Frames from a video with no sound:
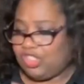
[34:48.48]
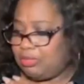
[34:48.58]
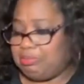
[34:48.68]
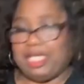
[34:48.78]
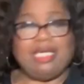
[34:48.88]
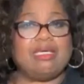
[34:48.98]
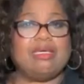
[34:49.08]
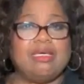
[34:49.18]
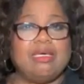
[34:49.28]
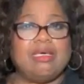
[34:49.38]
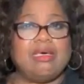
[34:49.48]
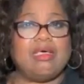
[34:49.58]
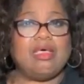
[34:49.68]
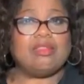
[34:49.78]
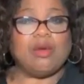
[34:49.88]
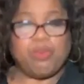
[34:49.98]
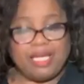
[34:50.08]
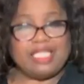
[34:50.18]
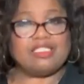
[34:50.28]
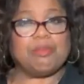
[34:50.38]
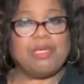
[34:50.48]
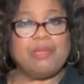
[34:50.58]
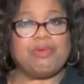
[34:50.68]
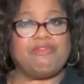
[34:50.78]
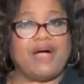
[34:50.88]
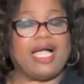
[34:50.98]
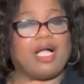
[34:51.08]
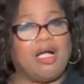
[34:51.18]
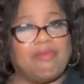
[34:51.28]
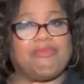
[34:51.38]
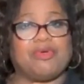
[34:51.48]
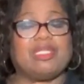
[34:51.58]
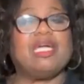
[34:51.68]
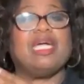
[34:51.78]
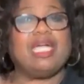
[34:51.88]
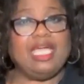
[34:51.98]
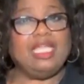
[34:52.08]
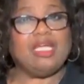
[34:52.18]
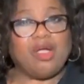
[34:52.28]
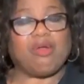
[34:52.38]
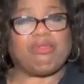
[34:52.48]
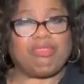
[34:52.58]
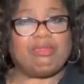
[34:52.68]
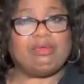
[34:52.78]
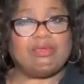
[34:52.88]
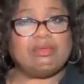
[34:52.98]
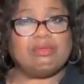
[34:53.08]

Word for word: I should be the place that people find comfort in the earth.